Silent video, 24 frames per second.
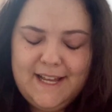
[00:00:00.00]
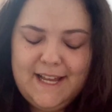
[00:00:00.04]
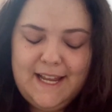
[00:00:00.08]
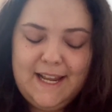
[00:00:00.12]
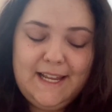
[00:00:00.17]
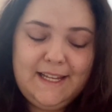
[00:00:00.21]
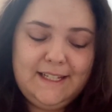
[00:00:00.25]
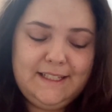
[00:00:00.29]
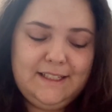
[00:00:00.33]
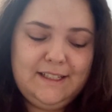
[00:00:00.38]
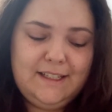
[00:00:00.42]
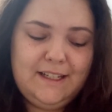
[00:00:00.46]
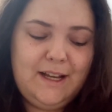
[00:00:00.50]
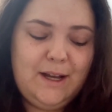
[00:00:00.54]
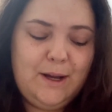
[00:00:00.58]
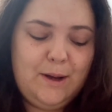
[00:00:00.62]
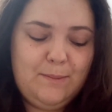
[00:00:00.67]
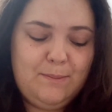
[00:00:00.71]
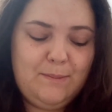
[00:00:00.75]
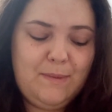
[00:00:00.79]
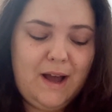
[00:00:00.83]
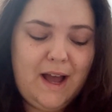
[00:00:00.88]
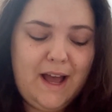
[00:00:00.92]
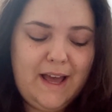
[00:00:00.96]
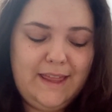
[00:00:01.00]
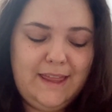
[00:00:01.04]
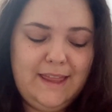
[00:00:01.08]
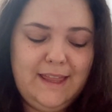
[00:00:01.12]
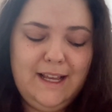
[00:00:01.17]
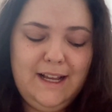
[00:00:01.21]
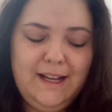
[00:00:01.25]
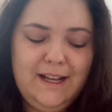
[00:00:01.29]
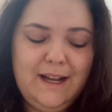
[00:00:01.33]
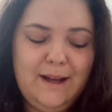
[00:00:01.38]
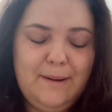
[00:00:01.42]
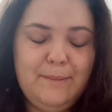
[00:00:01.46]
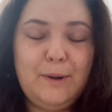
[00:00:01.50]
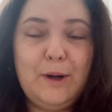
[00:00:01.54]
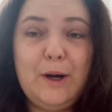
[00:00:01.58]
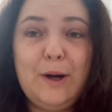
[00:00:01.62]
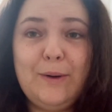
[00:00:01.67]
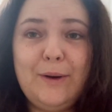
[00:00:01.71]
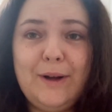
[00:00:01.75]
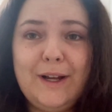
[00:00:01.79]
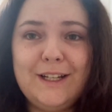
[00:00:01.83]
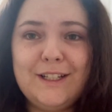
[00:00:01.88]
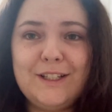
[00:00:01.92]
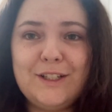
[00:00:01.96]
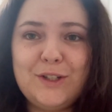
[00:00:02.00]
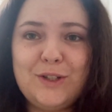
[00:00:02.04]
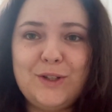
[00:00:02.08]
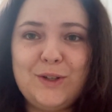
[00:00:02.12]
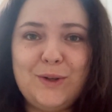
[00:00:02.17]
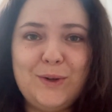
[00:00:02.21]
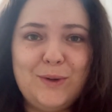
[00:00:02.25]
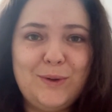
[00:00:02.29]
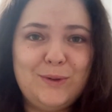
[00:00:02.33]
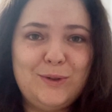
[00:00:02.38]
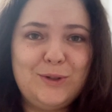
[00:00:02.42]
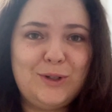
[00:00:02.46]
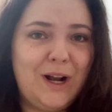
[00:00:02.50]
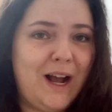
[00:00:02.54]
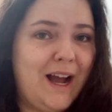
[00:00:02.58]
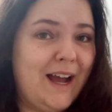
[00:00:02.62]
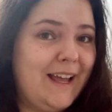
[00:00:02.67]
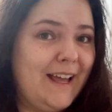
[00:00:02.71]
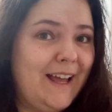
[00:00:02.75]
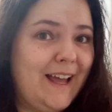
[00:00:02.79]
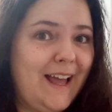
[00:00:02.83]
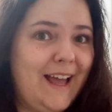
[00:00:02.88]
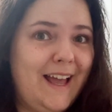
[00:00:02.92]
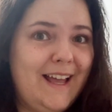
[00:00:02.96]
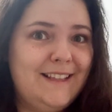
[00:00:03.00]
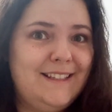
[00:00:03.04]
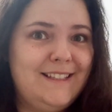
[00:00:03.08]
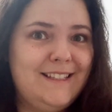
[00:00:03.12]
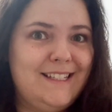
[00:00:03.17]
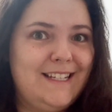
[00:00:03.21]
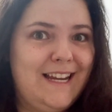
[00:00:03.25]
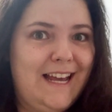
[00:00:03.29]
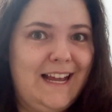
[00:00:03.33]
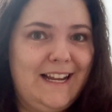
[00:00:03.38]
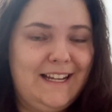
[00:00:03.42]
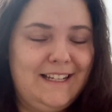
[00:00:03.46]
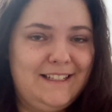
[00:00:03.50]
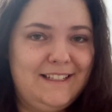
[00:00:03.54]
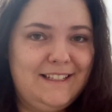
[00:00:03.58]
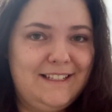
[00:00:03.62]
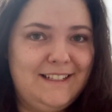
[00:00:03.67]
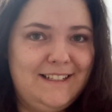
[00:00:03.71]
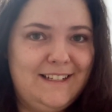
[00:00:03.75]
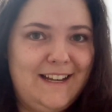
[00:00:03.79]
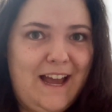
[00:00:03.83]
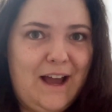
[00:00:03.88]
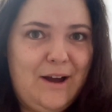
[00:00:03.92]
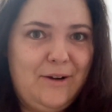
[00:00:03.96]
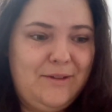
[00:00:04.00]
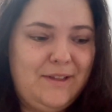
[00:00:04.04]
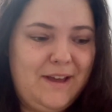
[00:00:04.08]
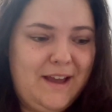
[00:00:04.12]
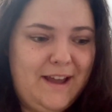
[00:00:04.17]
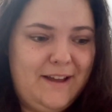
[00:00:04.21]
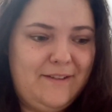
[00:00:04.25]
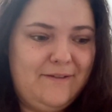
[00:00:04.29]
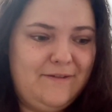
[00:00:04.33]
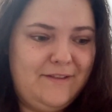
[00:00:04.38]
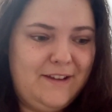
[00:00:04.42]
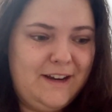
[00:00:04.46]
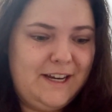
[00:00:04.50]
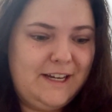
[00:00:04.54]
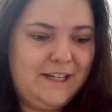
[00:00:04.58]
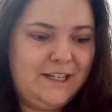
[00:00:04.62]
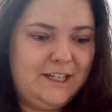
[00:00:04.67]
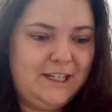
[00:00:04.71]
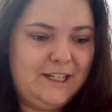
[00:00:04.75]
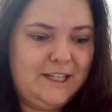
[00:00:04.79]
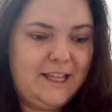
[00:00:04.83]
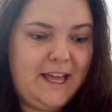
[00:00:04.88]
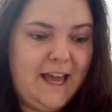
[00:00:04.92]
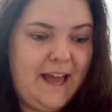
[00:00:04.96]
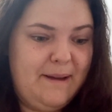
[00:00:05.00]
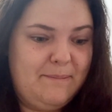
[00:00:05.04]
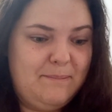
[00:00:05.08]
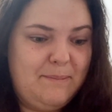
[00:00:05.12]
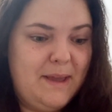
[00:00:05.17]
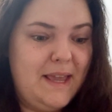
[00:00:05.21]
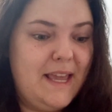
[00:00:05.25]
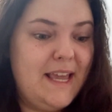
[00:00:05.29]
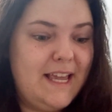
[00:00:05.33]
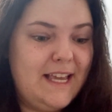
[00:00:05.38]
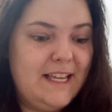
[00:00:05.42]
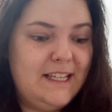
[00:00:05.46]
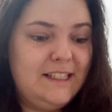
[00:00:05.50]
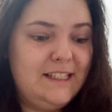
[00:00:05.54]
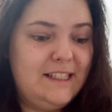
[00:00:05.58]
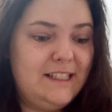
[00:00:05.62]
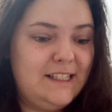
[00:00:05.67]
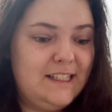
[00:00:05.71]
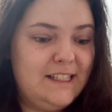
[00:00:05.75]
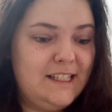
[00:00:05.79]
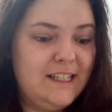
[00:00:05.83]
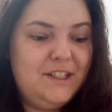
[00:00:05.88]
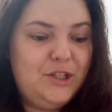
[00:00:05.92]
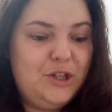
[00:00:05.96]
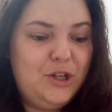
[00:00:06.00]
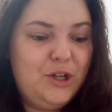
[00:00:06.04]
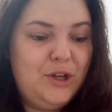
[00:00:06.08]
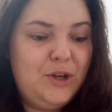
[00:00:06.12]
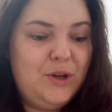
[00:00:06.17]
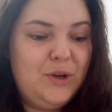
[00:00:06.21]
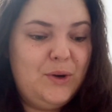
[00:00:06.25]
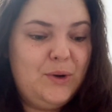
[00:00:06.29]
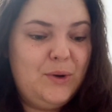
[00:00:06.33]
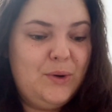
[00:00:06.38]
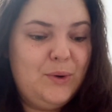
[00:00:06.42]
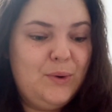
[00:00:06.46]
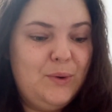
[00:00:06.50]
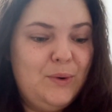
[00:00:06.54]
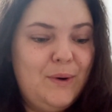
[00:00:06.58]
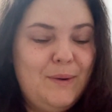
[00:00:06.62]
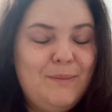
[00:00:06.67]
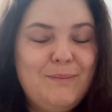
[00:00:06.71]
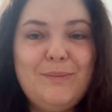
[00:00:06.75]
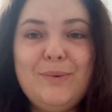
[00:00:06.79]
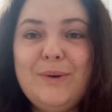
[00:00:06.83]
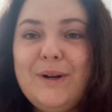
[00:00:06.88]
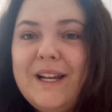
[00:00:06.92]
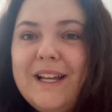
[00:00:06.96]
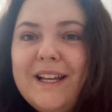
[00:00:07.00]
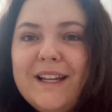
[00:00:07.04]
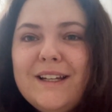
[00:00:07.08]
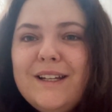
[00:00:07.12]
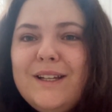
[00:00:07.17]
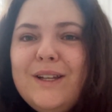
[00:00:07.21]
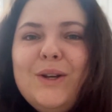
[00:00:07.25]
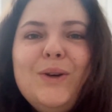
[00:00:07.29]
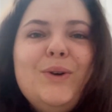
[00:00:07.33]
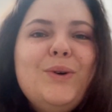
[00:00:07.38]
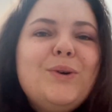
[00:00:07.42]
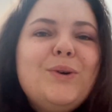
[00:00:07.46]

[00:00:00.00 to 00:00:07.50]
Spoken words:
And I think I'm going to try a headstand now that I finished that piece to bring new